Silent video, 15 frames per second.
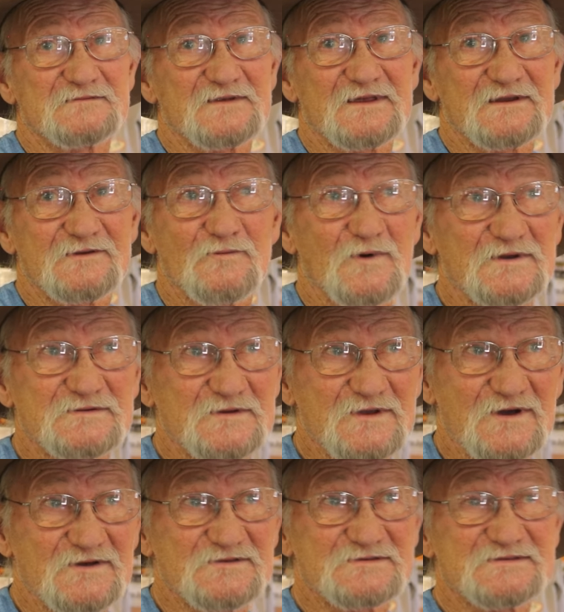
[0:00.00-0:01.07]
And it wasn't
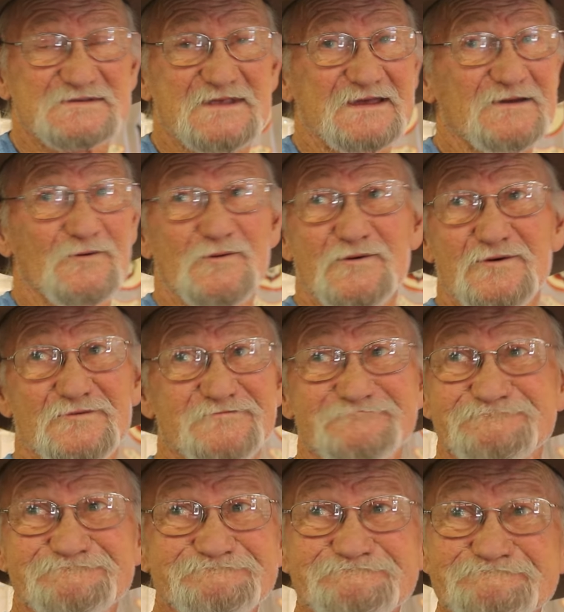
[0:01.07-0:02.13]
because they were
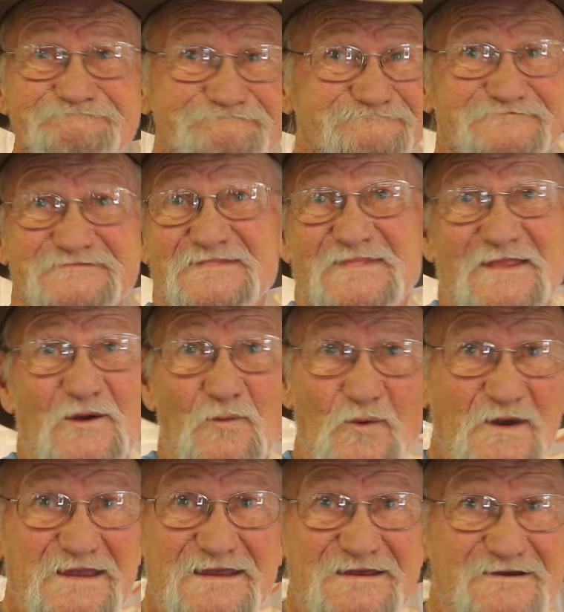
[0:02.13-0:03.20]

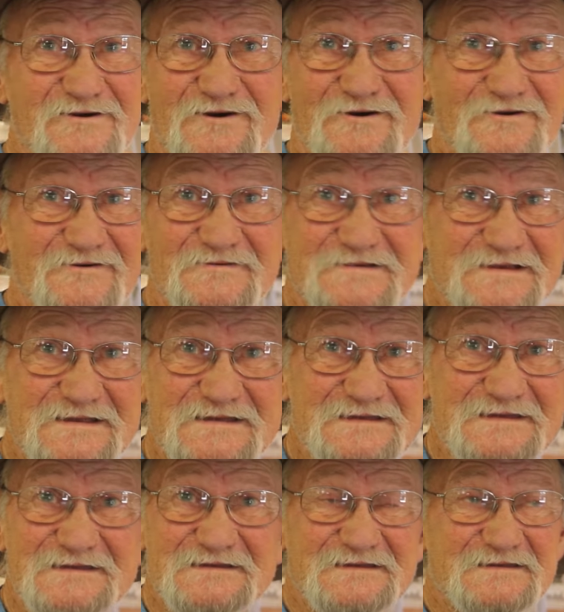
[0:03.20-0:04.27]
weak or
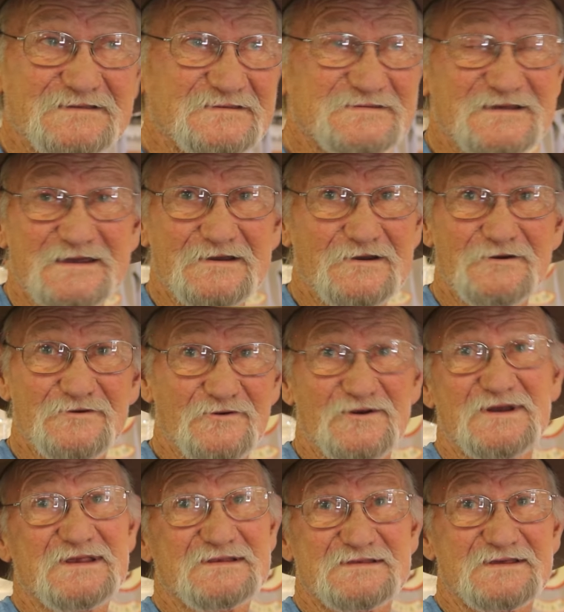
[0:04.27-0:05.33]
scared or
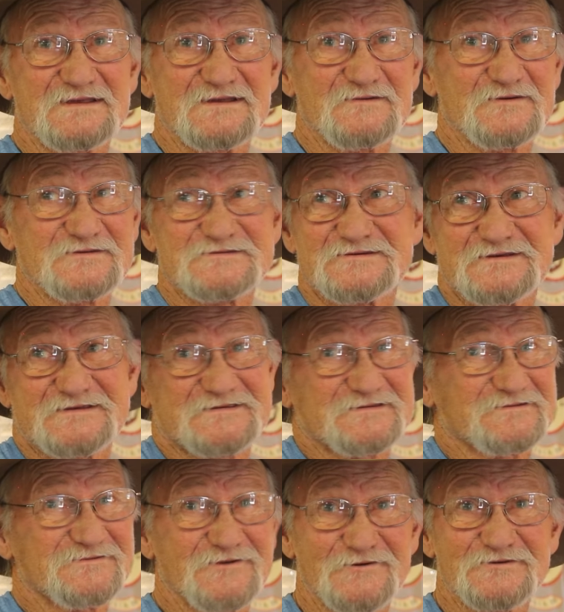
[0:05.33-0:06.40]
anything. It was
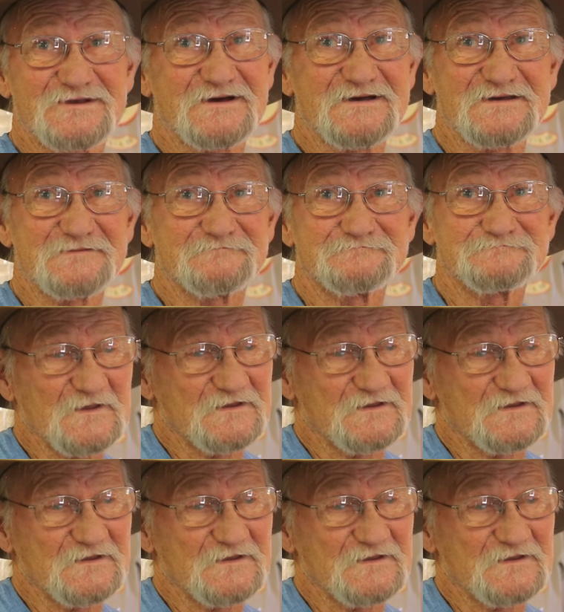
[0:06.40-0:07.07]
just their time.